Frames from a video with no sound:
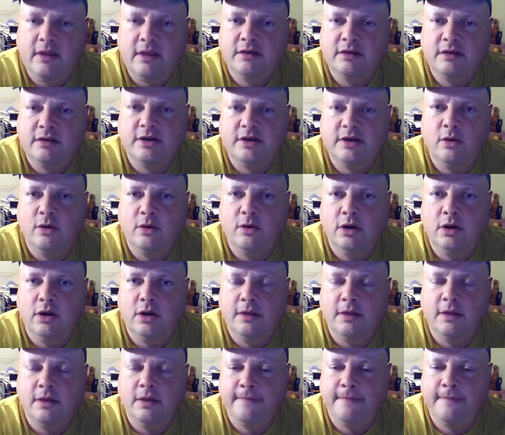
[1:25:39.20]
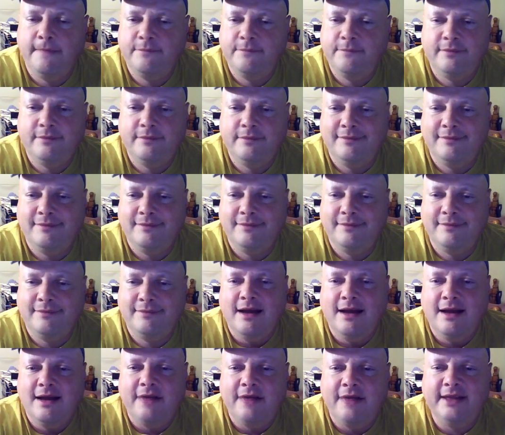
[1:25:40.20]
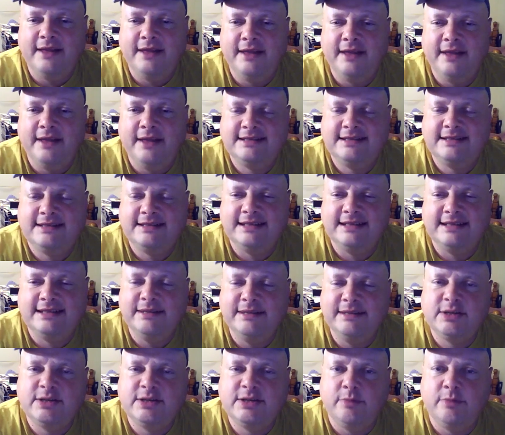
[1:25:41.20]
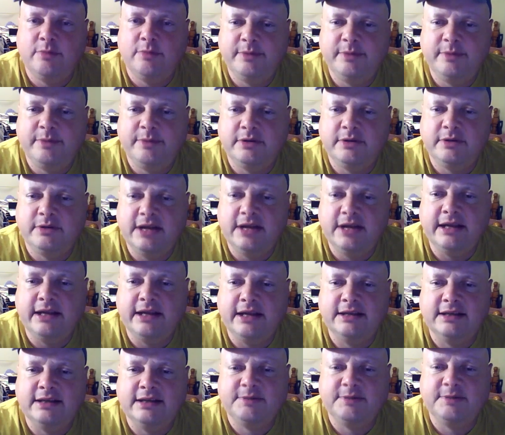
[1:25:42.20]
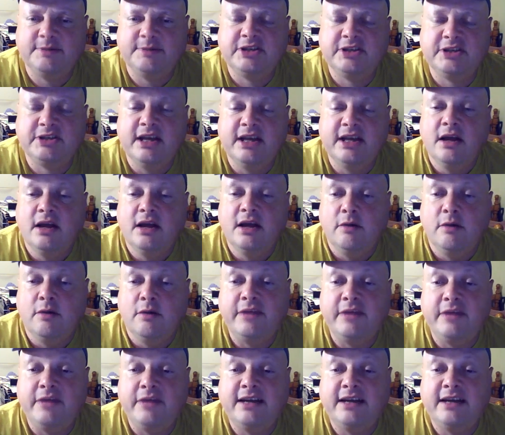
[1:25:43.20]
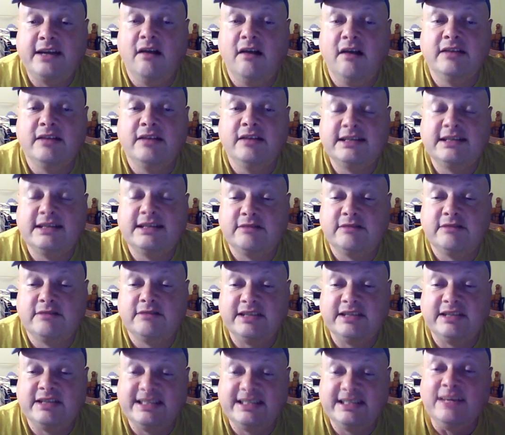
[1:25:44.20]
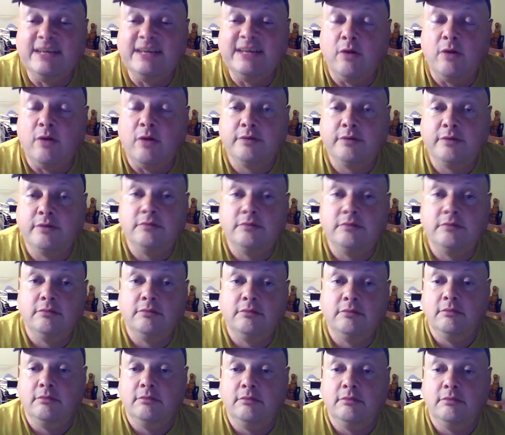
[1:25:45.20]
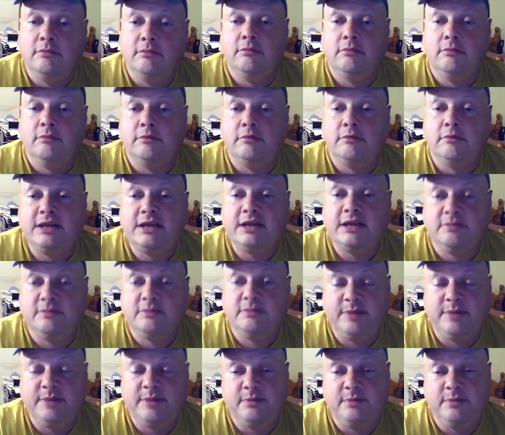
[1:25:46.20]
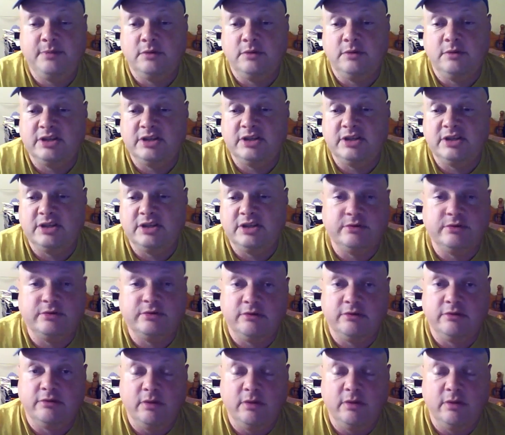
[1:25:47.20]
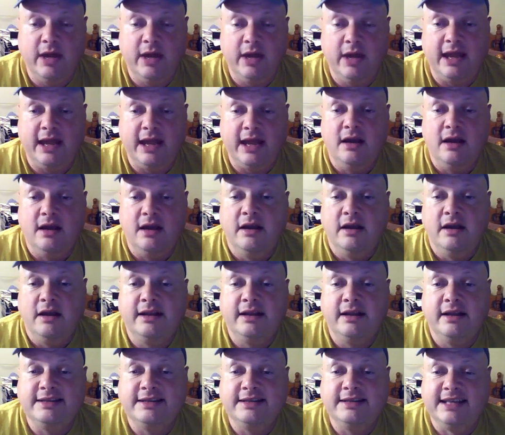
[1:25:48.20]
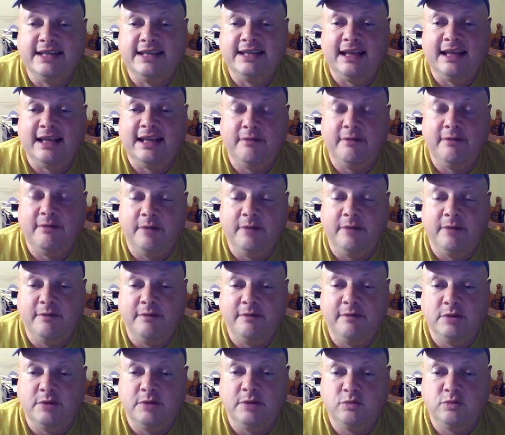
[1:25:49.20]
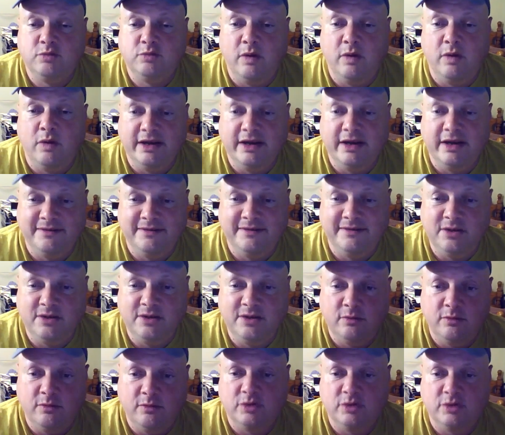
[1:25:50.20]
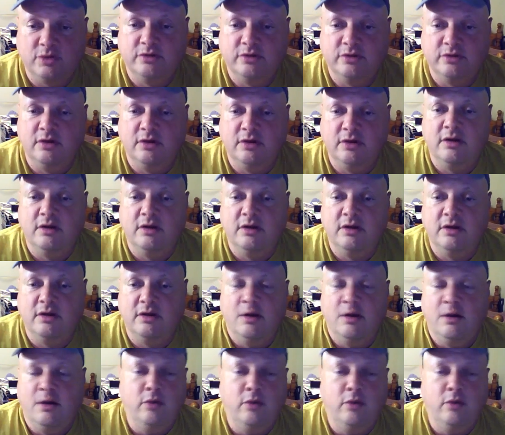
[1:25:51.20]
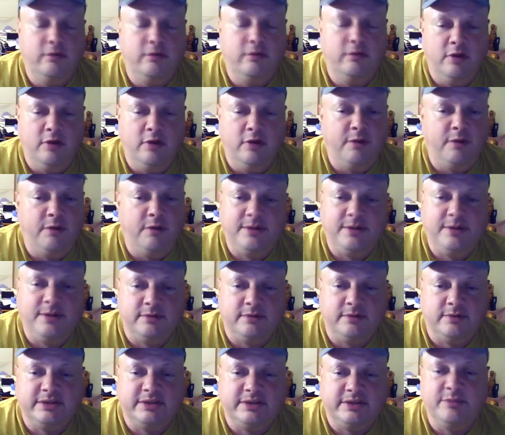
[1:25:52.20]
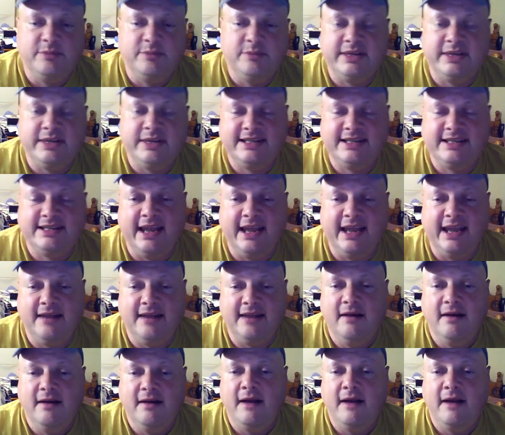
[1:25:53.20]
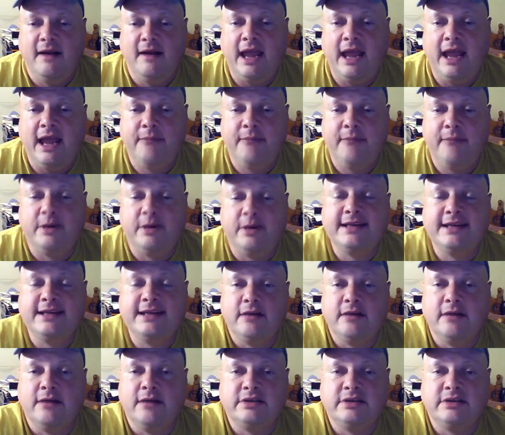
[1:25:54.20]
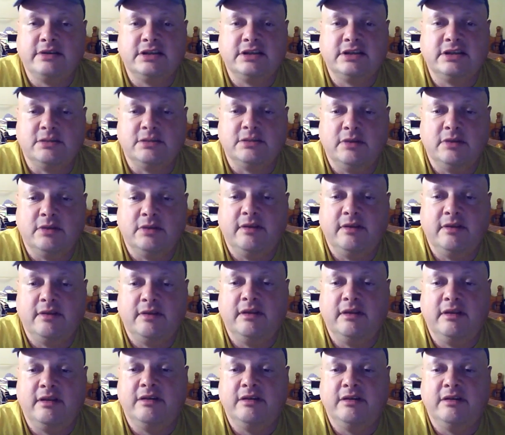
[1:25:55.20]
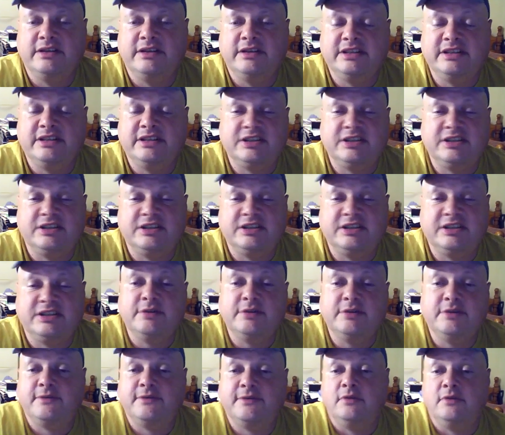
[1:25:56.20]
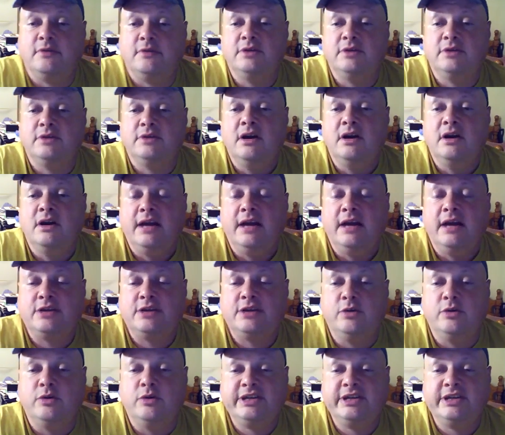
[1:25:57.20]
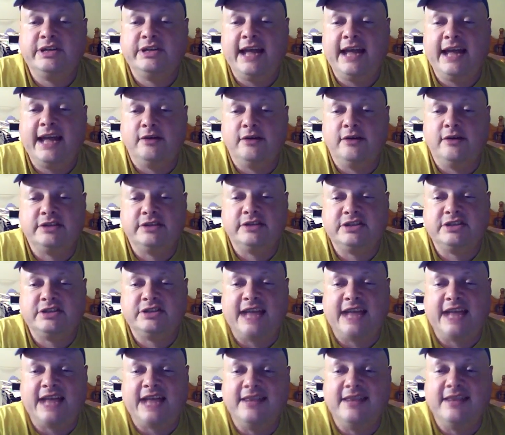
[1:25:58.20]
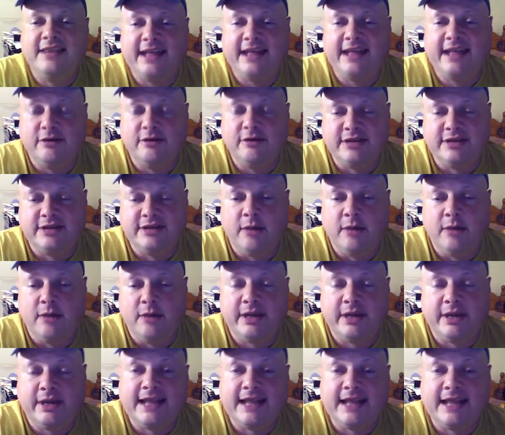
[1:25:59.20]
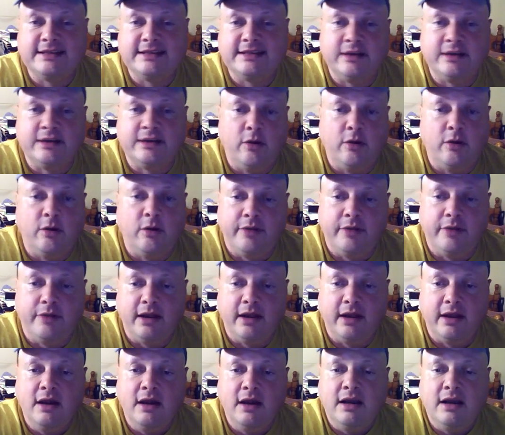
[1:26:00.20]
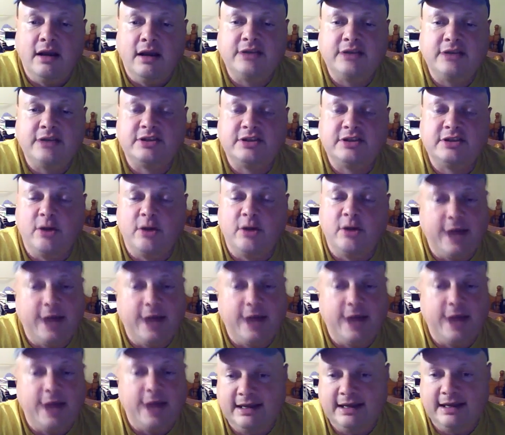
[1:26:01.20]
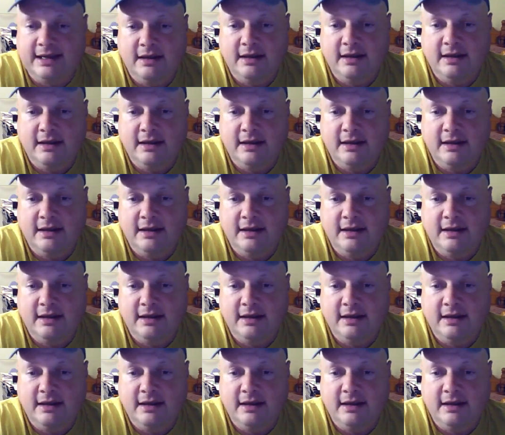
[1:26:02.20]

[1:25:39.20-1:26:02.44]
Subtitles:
so I think there's a limit to what people can take, especially when they can't necessarily see what the rest of the people who are conspiratorial aware can see, have a much wider view of what's going on. A lot of people will simply see a breakdown of the system and the idea that this is just too difficult. It's causing chaos. Let's just end the chaos now by cancelling the whole thing. Let's just go back